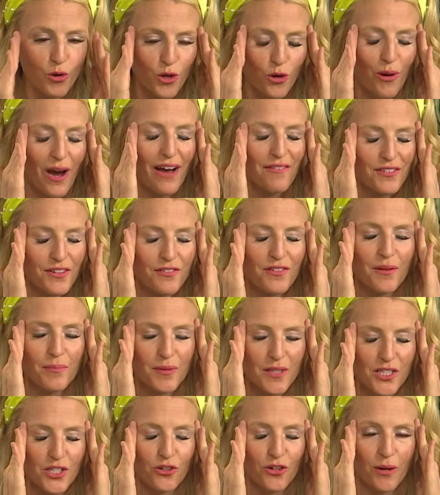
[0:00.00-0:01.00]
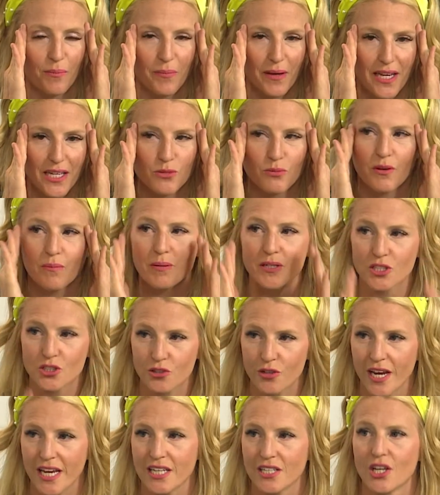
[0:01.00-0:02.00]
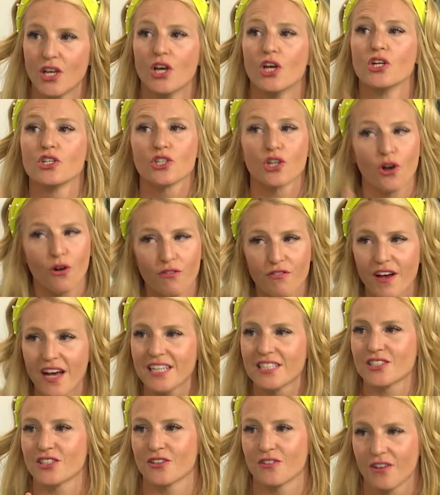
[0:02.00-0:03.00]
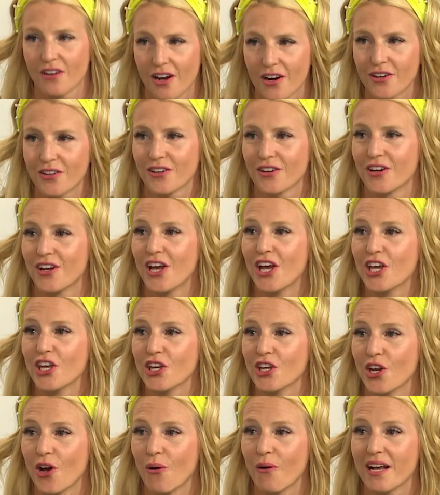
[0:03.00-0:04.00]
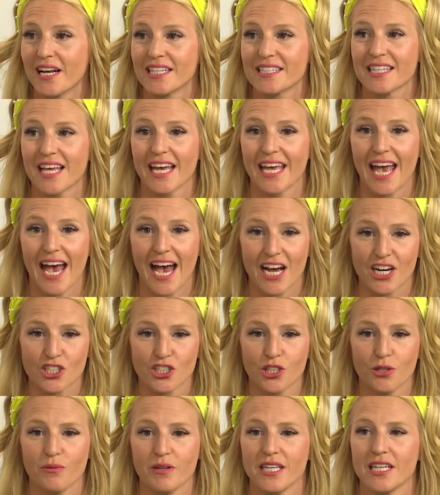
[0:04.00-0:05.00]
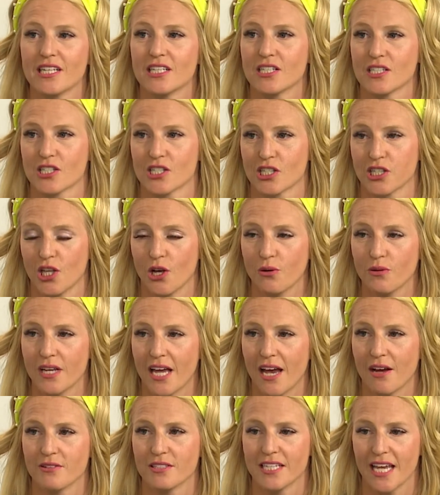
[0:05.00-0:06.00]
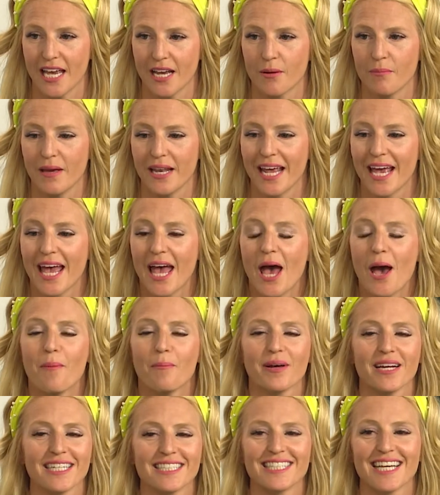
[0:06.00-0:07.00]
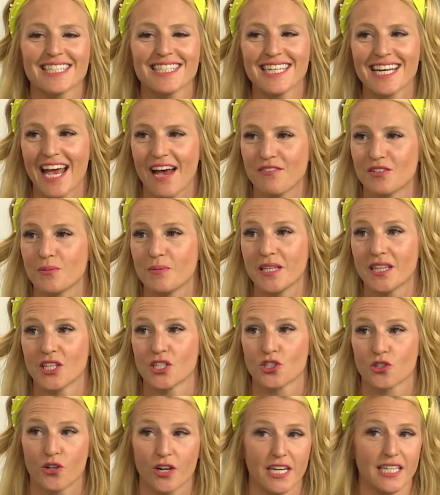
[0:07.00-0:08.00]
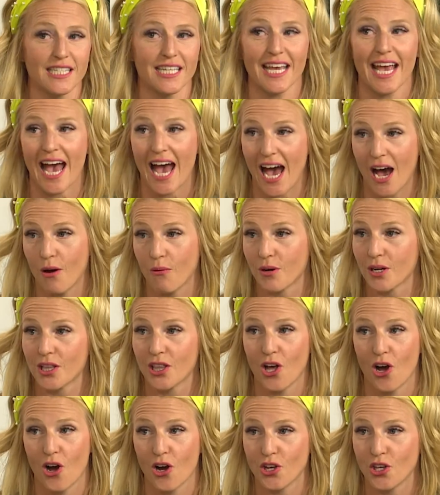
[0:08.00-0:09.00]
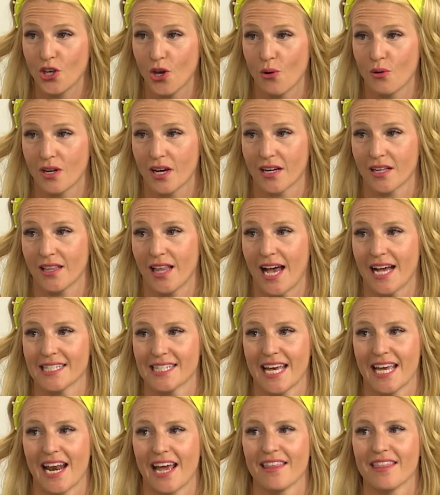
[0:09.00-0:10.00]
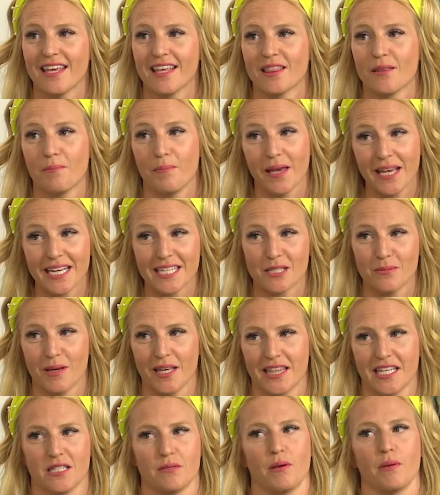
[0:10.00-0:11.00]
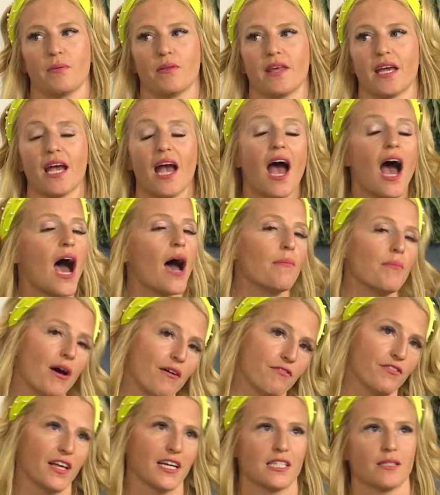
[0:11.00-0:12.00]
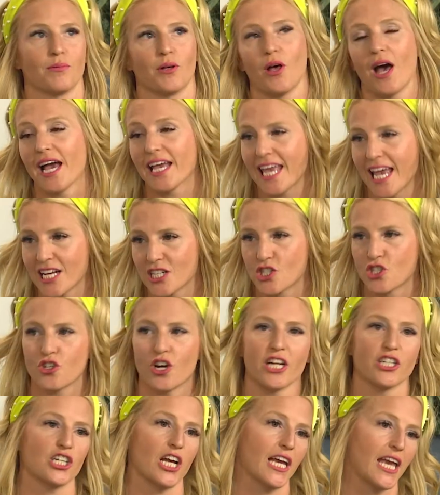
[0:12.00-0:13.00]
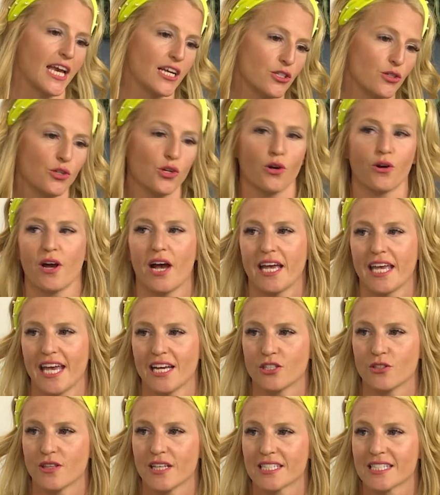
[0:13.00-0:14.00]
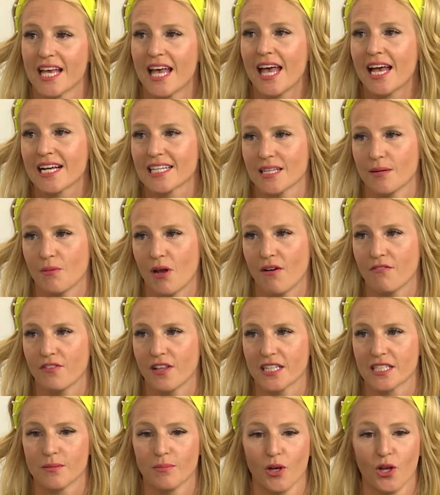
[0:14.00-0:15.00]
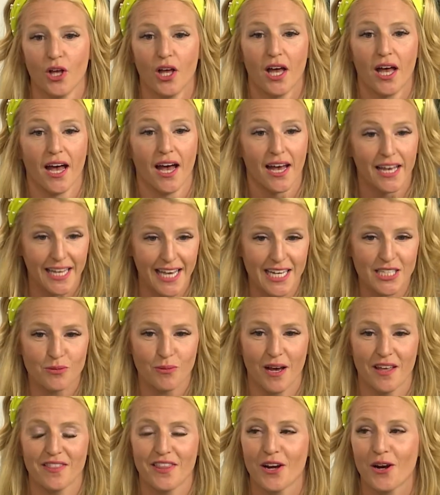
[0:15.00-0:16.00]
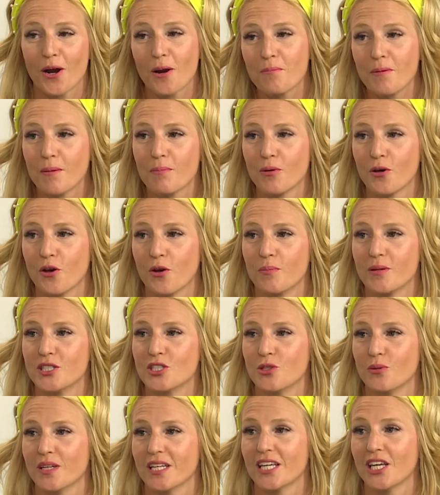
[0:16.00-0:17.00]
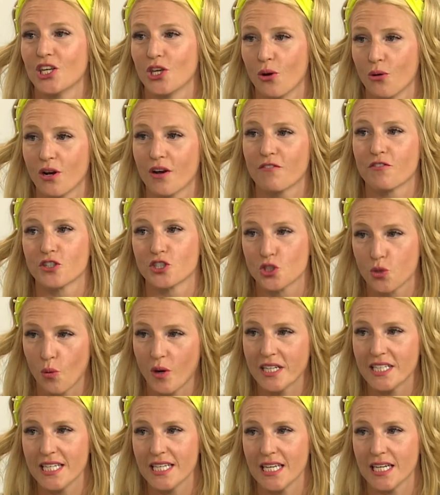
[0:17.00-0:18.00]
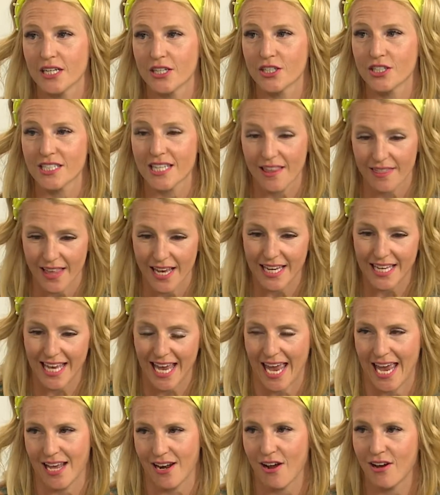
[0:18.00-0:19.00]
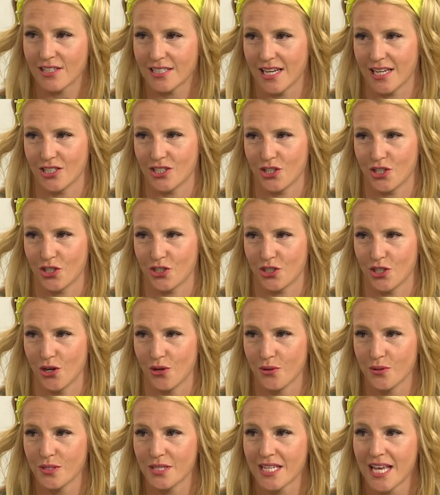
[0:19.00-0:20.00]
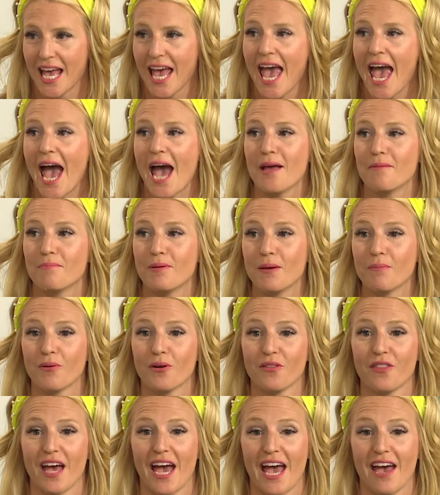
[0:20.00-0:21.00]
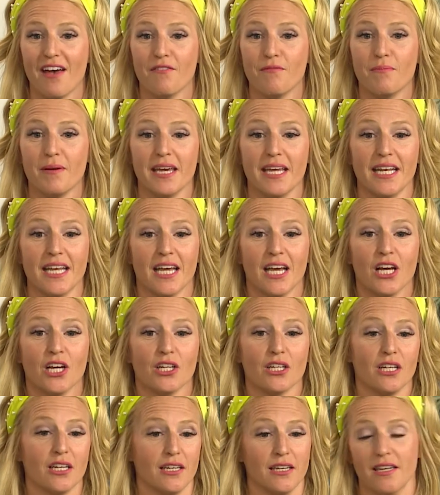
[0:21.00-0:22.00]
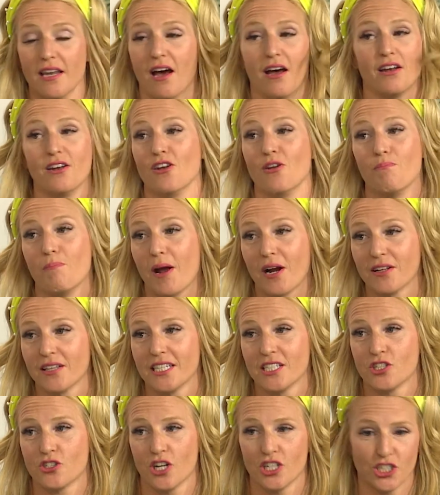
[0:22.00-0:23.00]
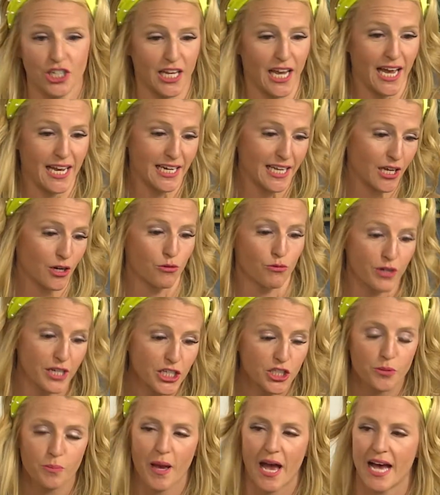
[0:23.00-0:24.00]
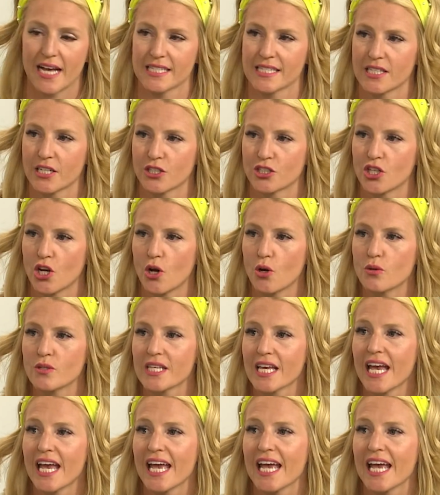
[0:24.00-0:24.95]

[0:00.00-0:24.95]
you have to flip the script because we've been trained to go faster, harder, you know, and it's like actually we need to slow down, take mm -hmm. a mm-hmm. minute, but it doesn't have to be this crazy hour long yoga class. And I think the biggest myth is people think I'm not flexible. I can't stretch. I can't do yoga. I can't do this because I'm not flexible. Guess what? There are people who've been doing yoga for 20 years that cannot touch their toes and people that have been not barely stretching and can reach past their toes